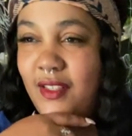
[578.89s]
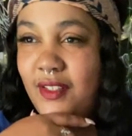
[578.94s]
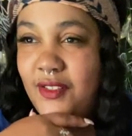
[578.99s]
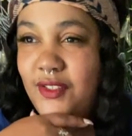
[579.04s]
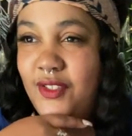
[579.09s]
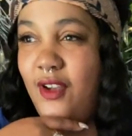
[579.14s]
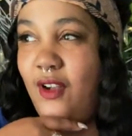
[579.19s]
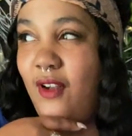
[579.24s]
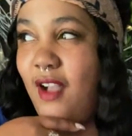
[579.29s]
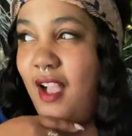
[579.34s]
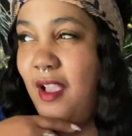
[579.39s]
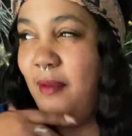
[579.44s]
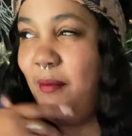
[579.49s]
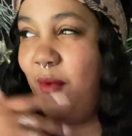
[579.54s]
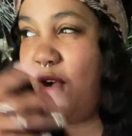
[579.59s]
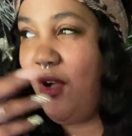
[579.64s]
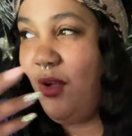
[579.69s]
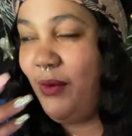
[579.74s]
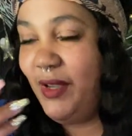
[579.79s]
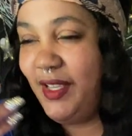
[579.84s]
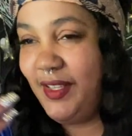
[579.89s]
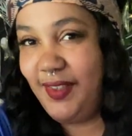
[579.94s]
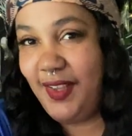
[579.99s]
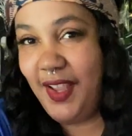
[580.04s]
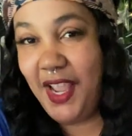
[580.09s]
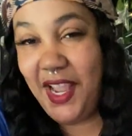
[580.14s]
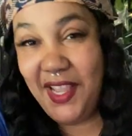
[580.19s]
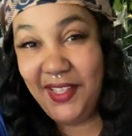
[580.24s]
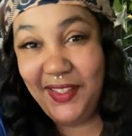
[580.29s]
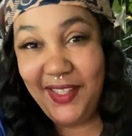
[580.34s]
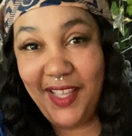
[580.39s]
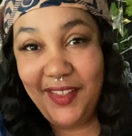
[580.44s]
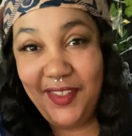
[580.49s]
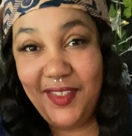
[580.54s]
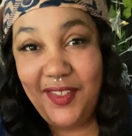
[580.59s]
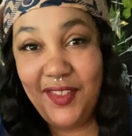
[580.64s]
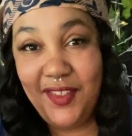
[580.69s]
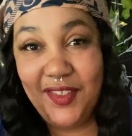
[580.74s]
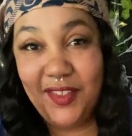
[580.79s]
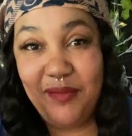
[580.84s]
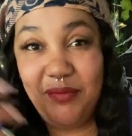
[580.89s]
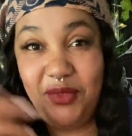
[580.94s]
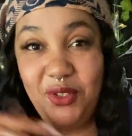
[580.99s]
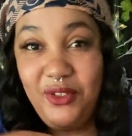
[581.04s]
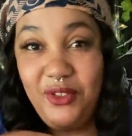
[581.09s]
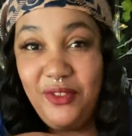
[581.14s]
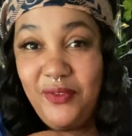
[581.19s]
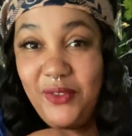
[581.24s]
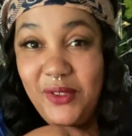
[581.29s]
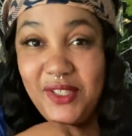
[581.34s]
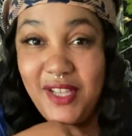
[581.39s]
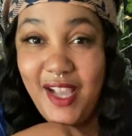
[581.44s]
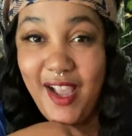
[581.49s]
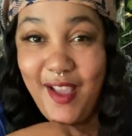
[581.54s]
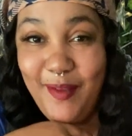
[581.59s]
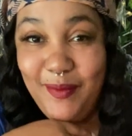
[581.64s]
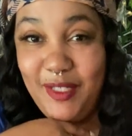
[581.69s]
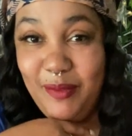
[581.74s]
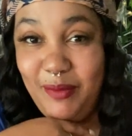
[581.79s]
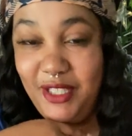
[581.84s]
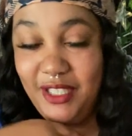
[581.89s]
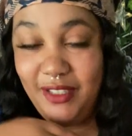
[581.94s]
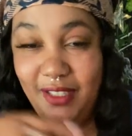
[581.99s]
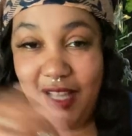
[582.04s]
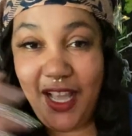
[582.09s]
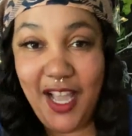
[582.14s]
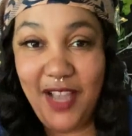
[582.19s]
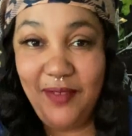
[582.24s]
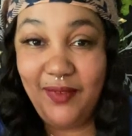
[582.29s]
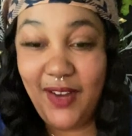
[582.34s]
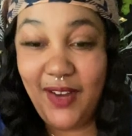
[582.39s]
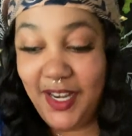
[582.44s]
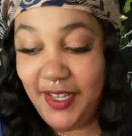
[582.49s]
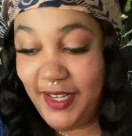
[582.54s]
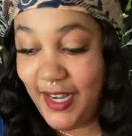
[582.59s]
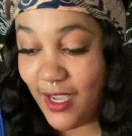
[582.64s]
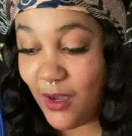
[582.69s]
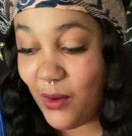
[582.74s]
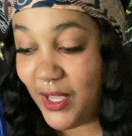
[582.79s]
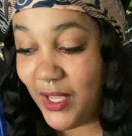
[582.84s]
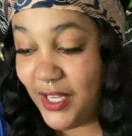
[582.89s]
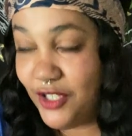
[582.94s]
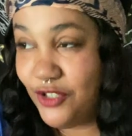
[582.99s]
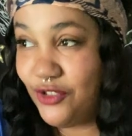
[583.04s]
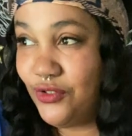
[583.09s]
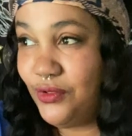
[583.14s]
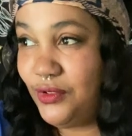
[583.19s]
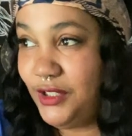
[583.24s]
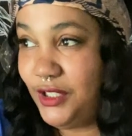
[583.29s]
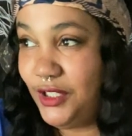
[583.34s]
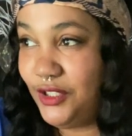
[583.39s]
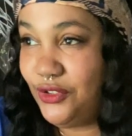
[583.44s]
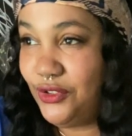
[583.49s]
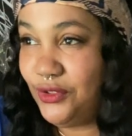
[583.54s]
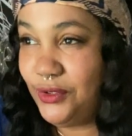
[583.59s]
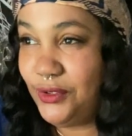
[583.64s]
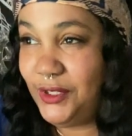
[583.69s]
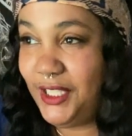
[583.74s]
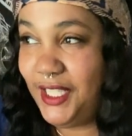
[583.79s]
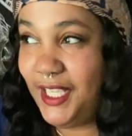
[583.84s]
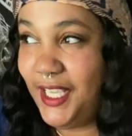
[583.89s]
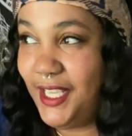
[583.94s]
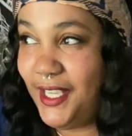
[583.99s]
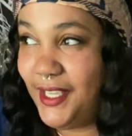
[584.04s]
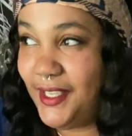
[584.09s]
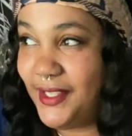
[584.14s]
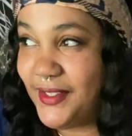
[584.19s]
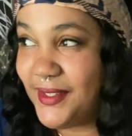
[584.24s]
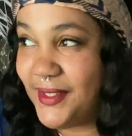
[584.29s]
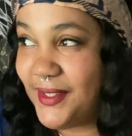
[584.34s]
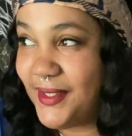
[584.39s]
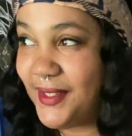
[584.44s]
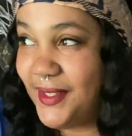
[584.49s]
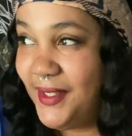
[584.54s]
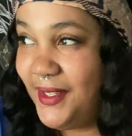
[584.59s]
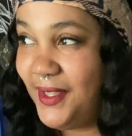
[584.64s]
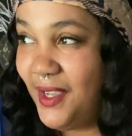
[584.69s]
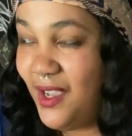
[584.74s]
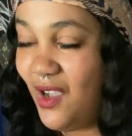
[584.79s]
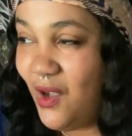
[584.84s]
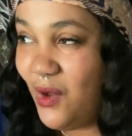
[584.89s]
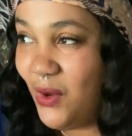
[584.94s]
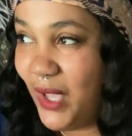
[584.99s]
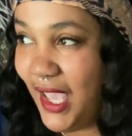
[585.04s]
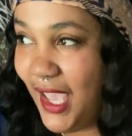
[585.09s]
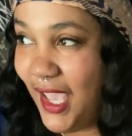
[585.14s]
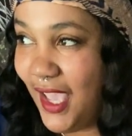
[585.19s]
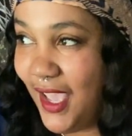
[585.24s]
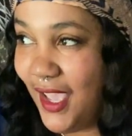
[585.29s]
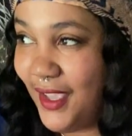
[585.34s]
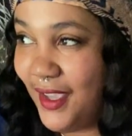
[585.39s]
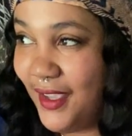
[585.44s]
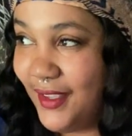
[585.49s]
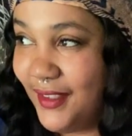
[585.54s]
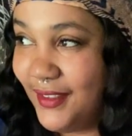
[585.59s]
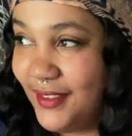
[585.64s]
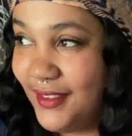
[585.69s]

So I'm always saying that this is a beautiful time to be alive right now, and it truly, truly is, okay?